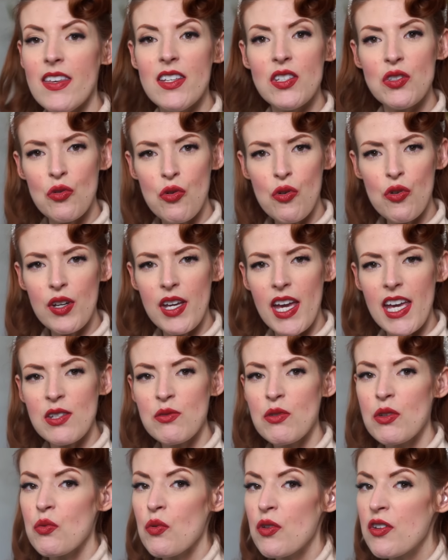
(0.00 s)
This court case
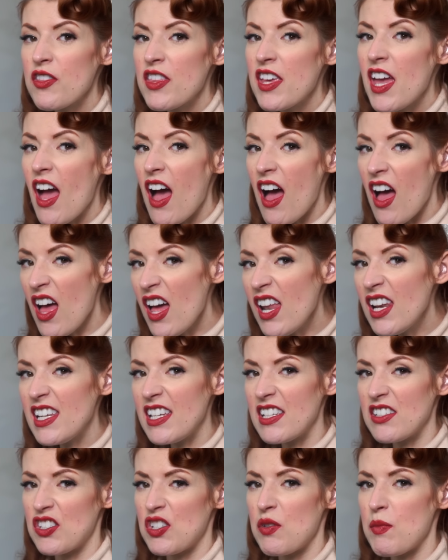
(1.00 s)
was one of the
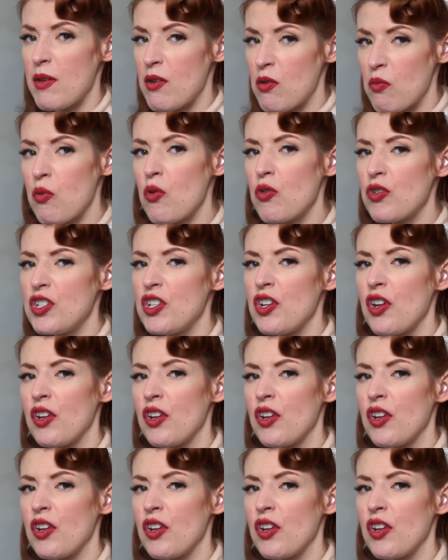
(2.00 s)
earliest to be reported